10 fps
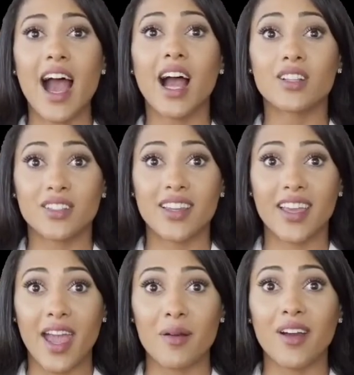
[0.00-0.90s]
You can
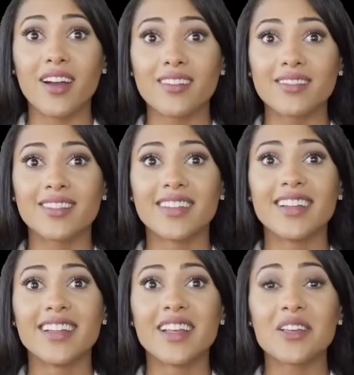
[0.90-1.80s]
choose any of the
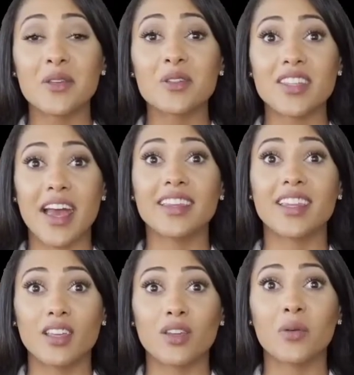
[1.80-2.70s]
tips on how to
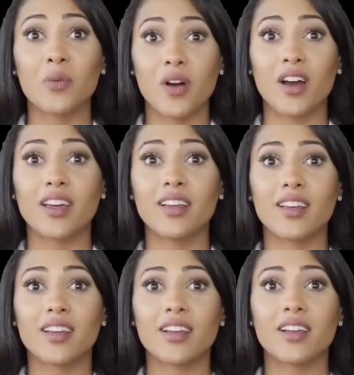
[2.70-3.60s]
get pink
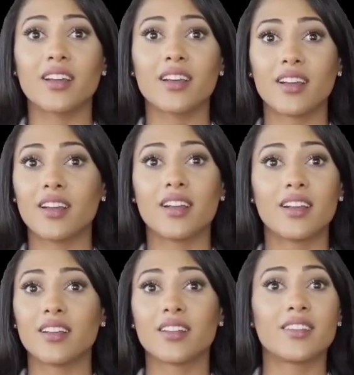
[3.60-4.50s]
nipples.
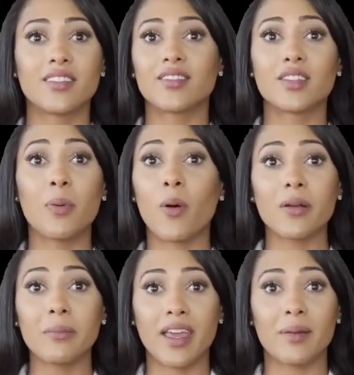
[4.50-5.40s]
Initially, our
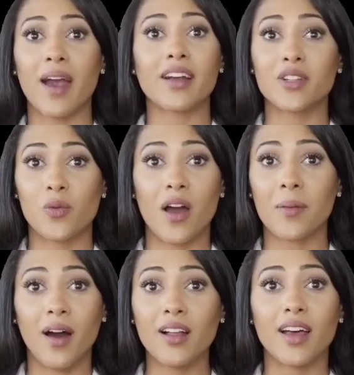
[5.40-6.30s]
nipples are pink in
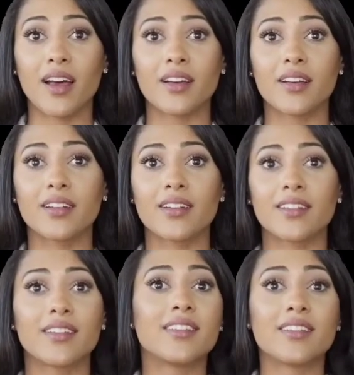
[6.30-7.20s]
color. The
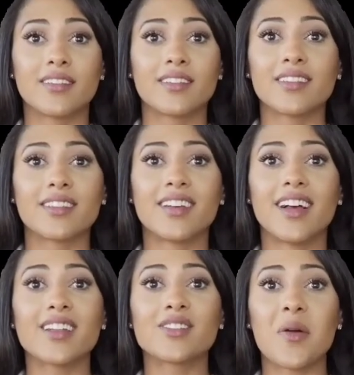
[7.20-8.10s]
color and look
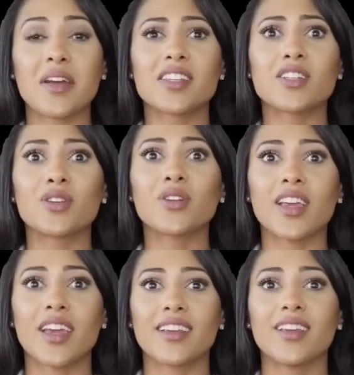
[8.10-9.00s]
starts differing with
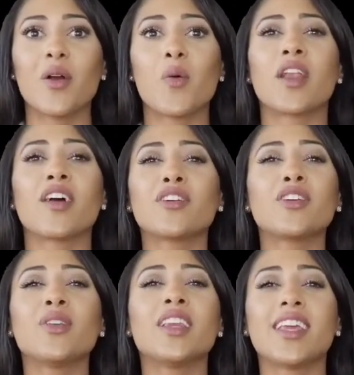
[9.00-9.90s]
physical
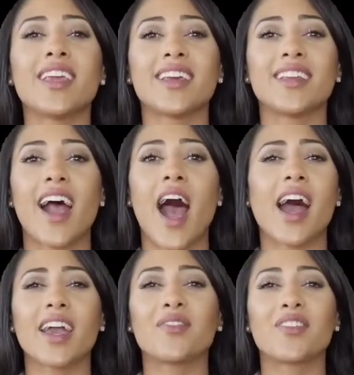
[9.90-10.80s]
changes. Here,
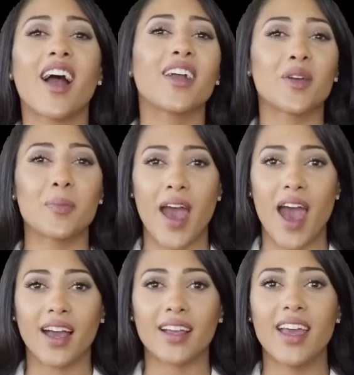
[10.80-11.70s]
we have some tips
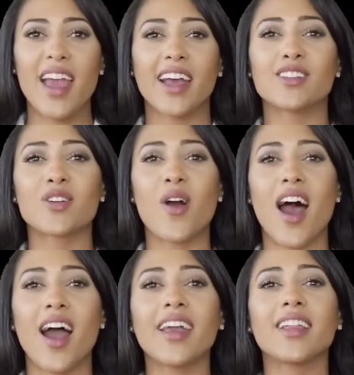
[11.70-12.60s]
to change nipples'
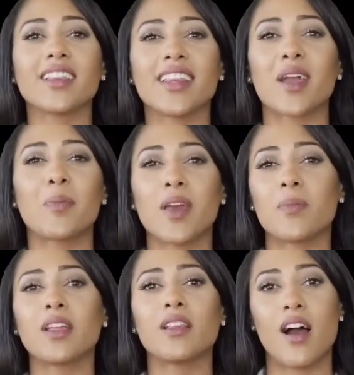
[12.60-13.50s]
color.
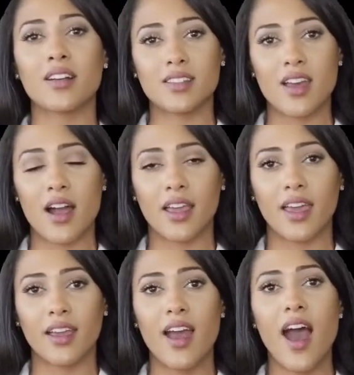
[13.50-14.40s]
There are numerous
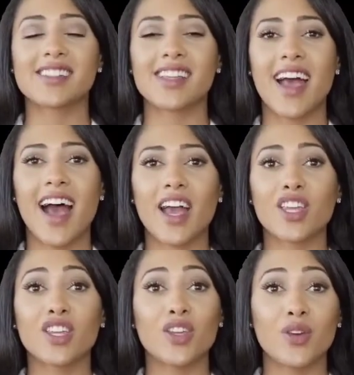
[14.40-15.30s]
causes which make the
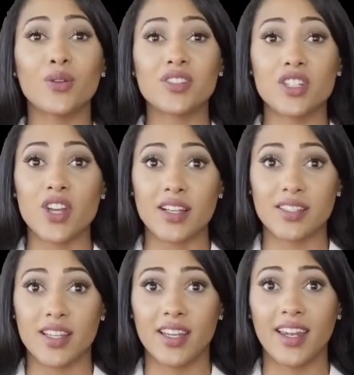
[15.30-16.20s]
color of our
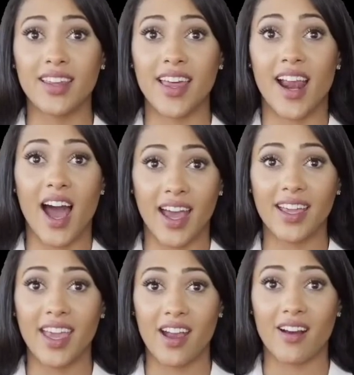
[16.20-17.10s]
nipples change.
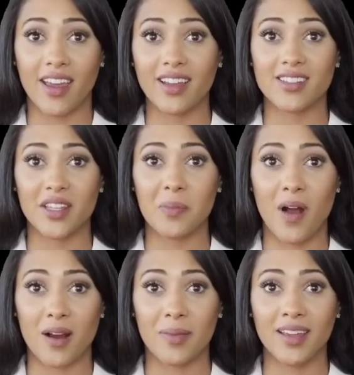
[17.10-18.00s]
Some
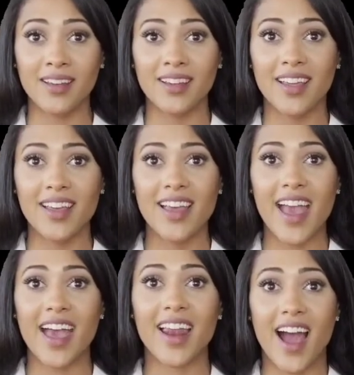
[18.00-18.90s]
common reasons
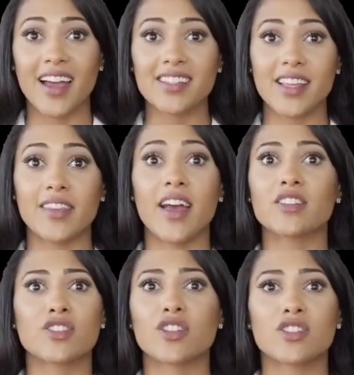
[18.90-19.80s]
would include
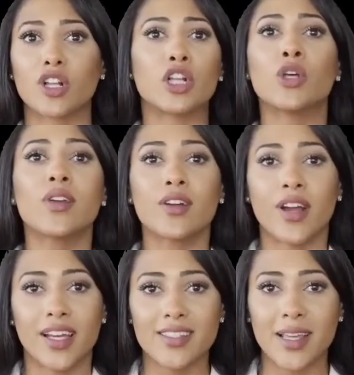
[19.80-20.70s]
genetic conditions,
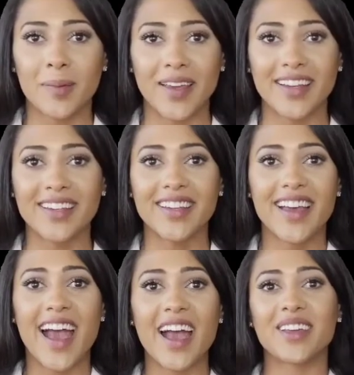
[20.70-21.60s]
menstruation,
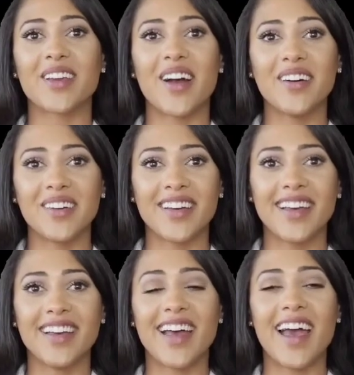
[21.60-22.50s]
pregnancy,
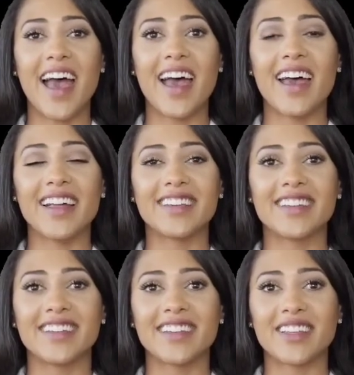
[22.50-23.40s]
aging,
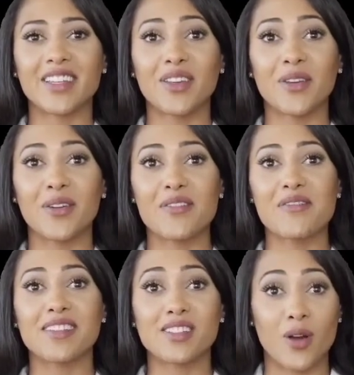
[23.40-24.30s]
breastfeeding,
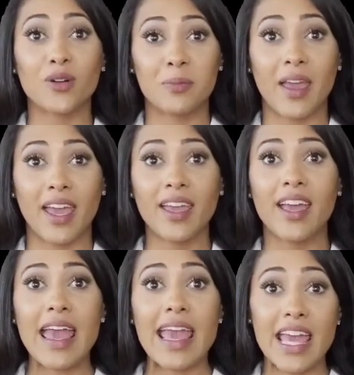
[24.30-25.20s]
medications, skin
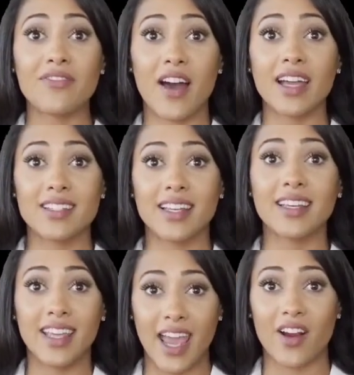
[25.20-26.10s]
chafing,
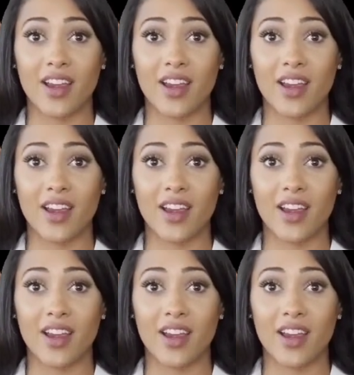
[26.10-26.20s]
etc.